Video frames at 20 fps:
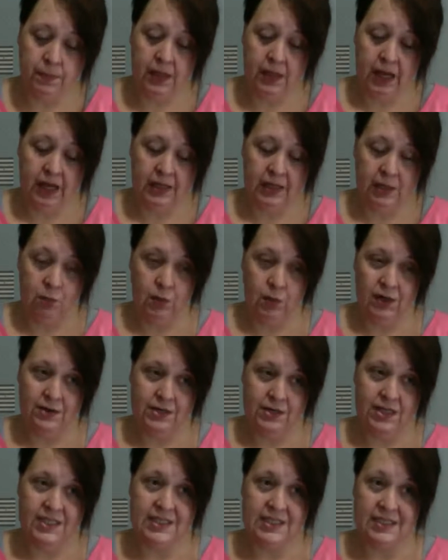I can wear
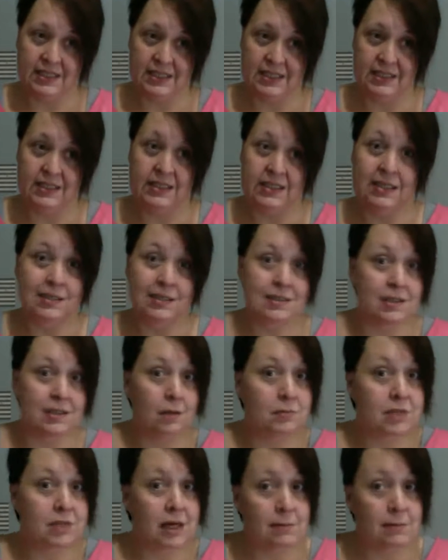a 16, sometimes a